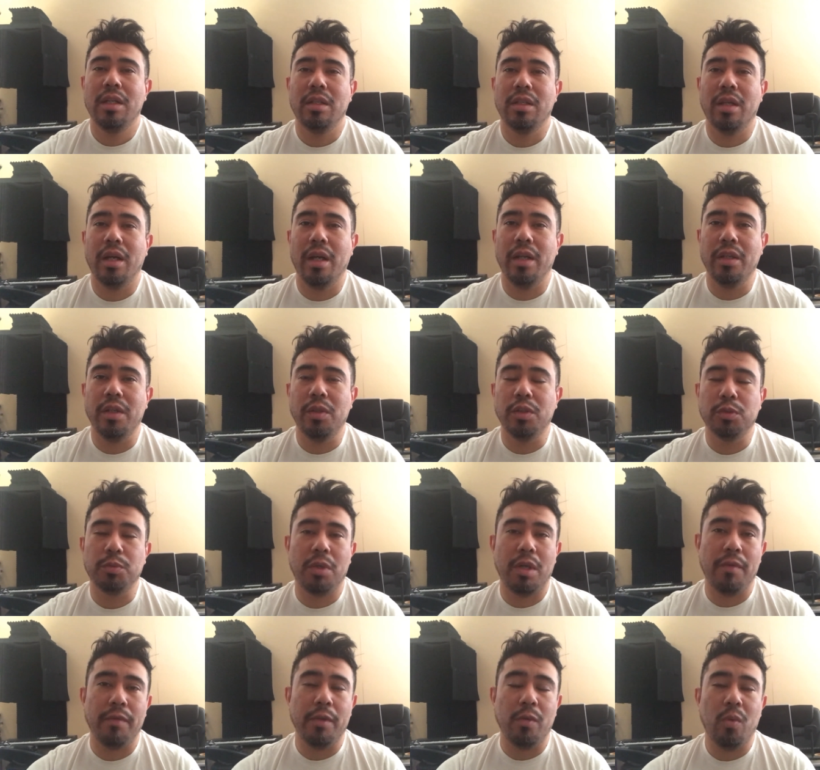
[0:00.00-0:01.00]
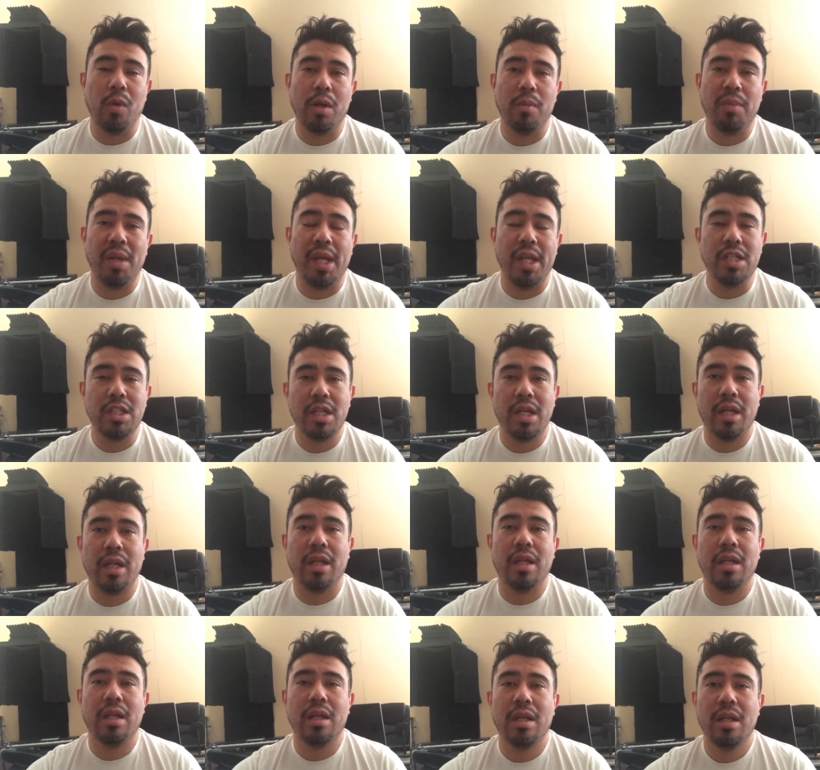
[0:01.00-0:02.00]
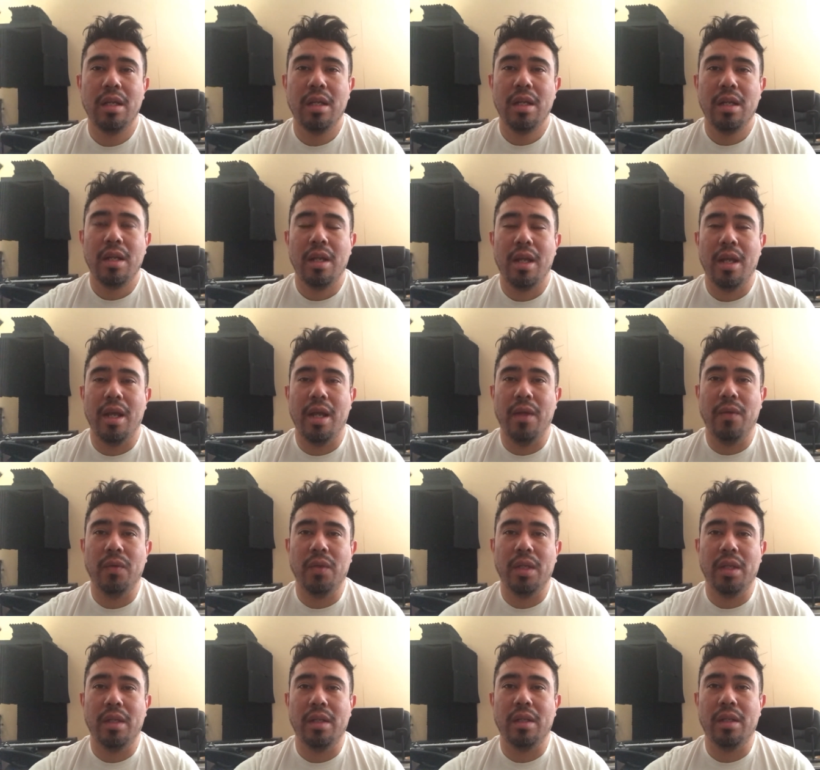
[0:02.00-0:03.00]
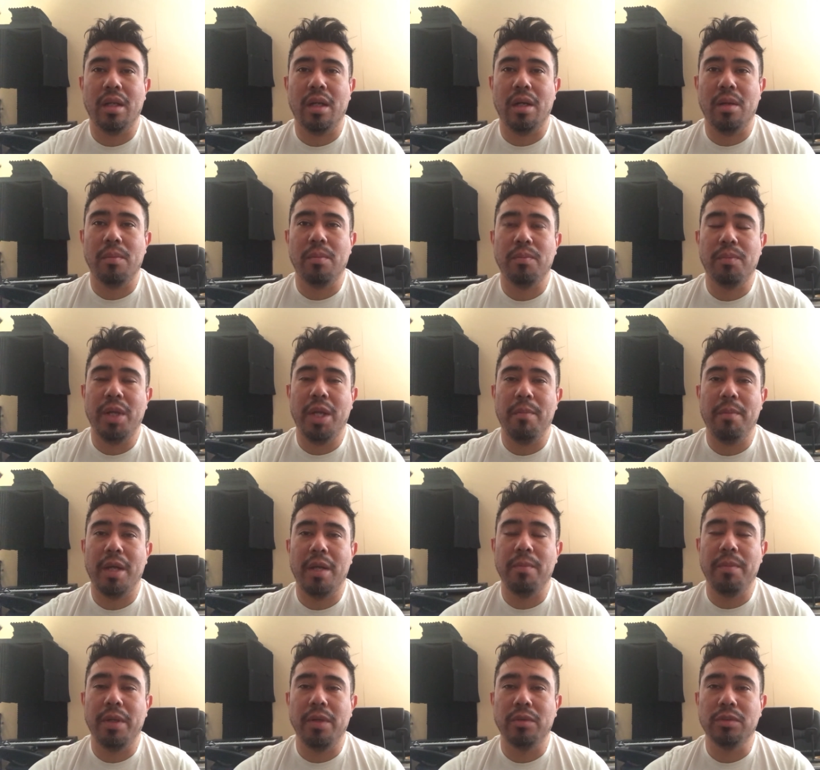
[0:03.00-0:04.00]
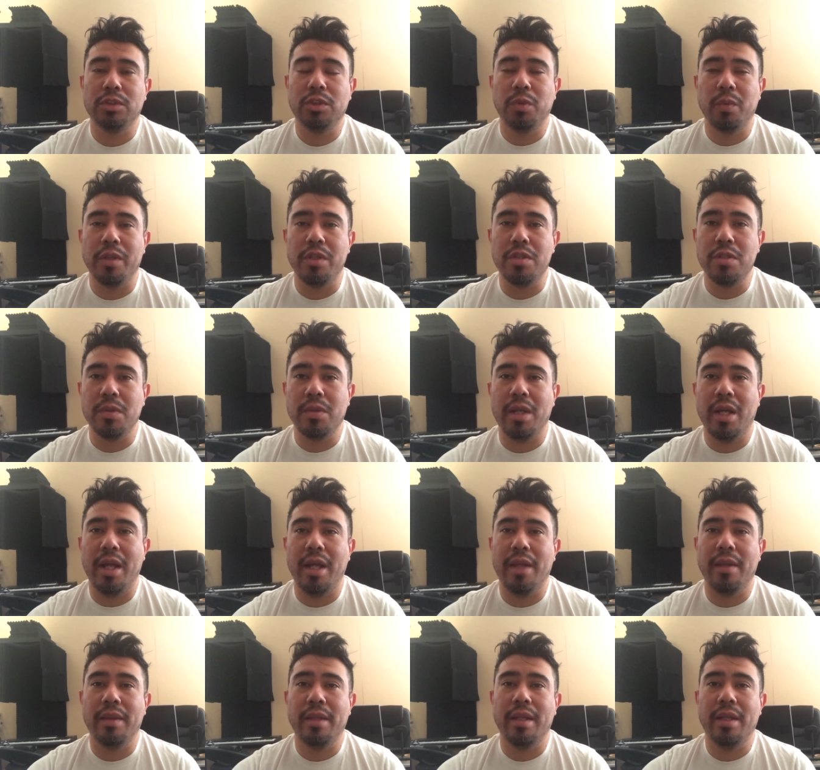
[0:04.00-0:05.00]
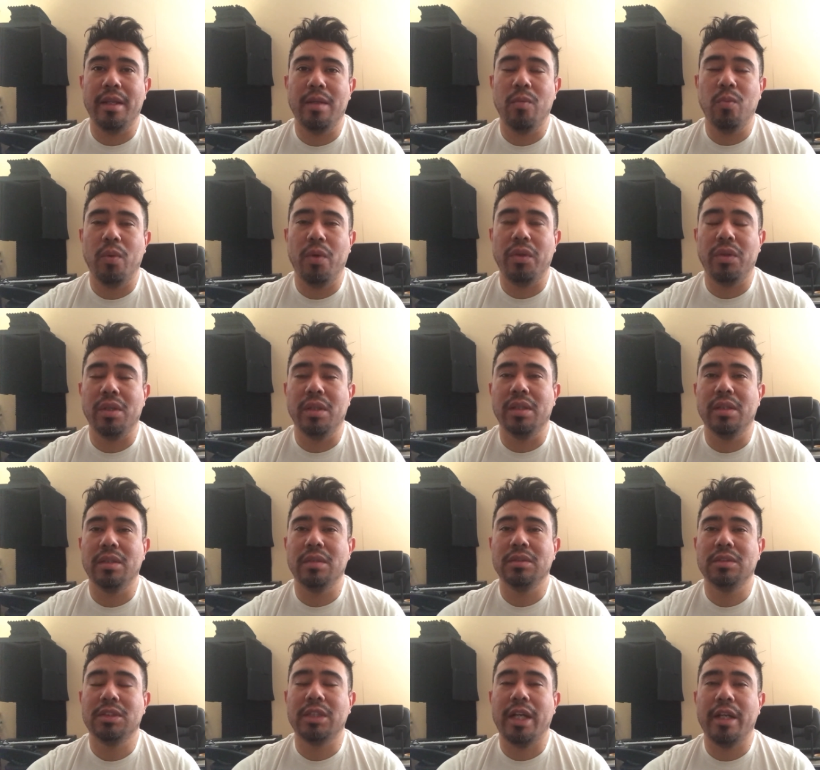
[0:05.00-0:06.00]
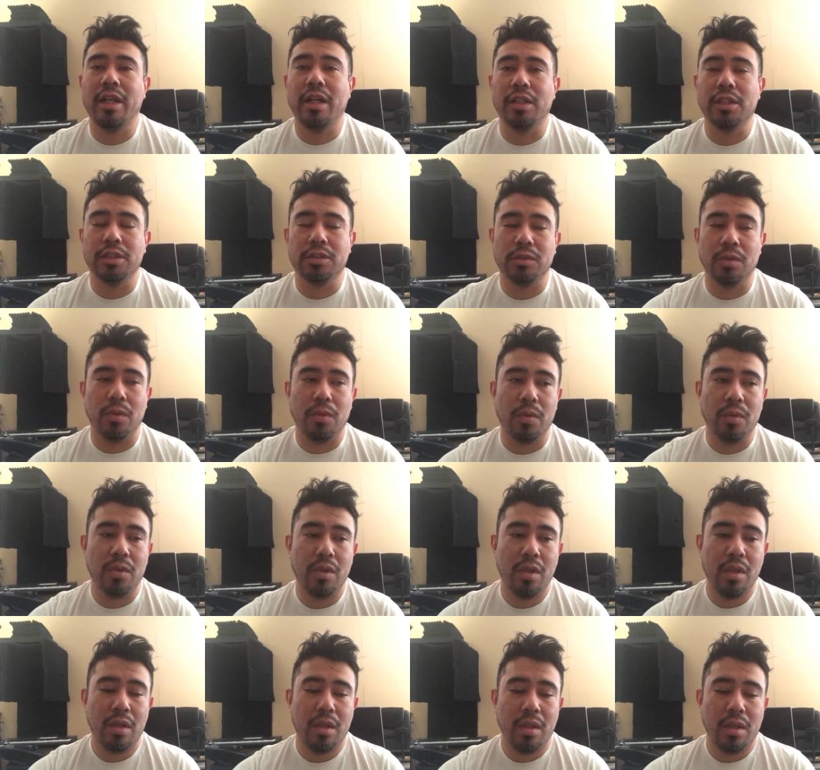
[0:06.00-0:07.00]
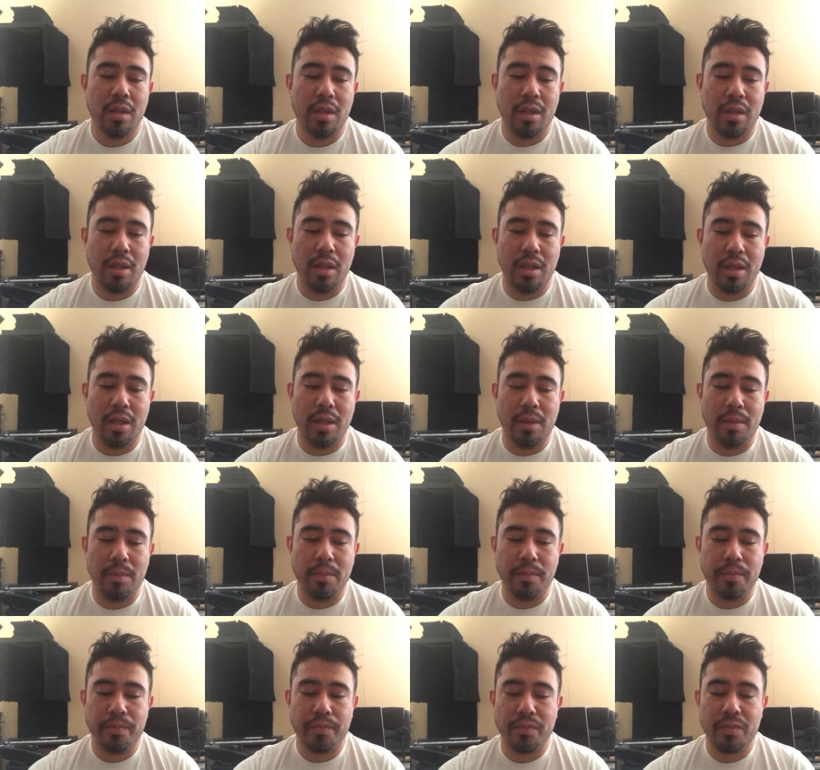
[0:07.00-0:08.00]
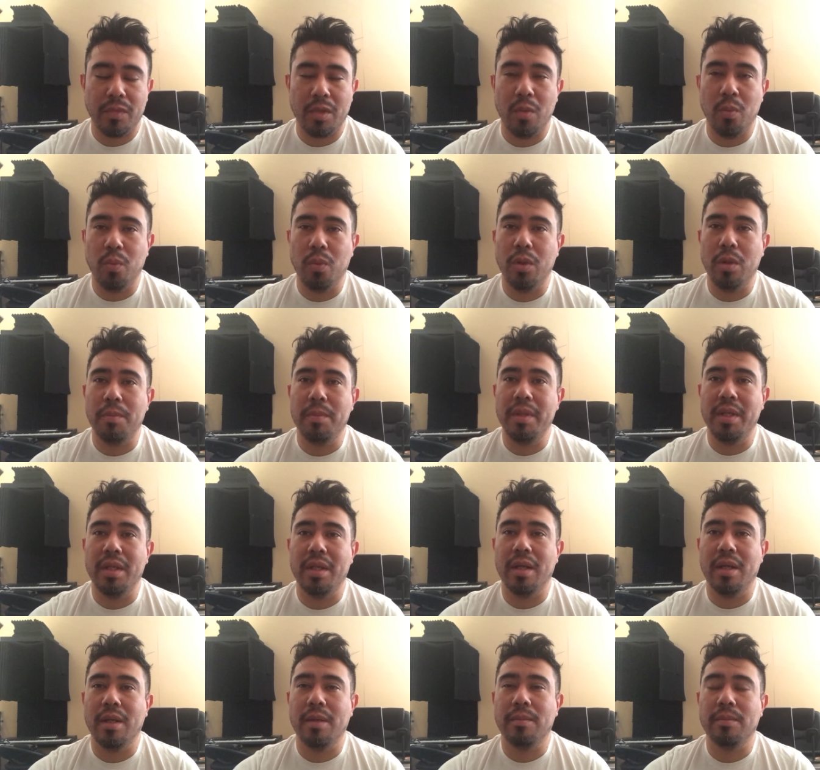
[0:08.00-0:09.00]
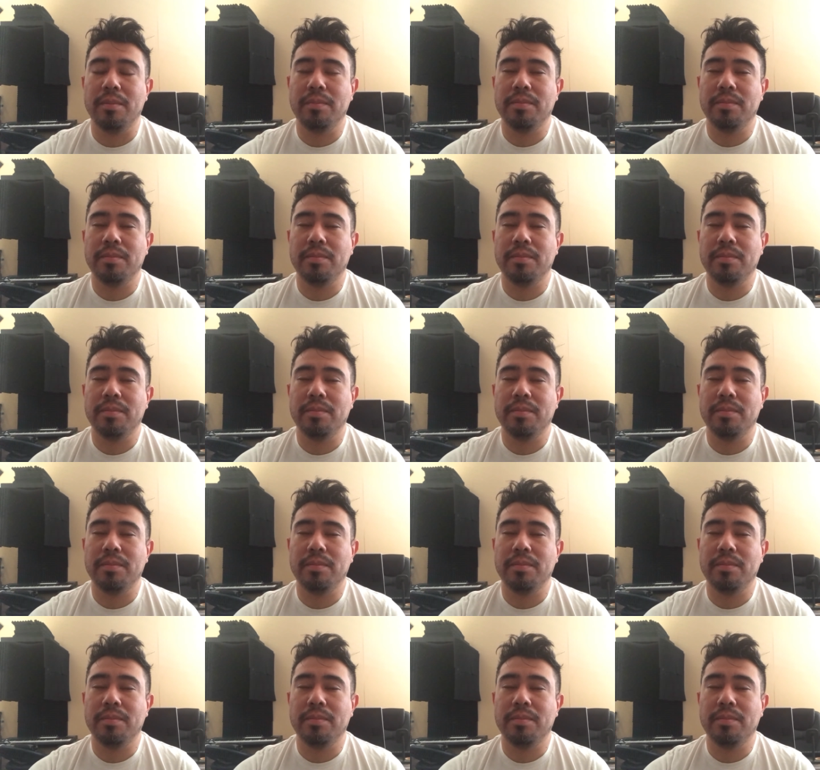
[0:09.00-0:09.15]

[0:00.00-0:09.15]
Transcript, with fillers: uh, use probably one paycheck and then um, pay my bills, tuition, and then with a side hustle um, would be um,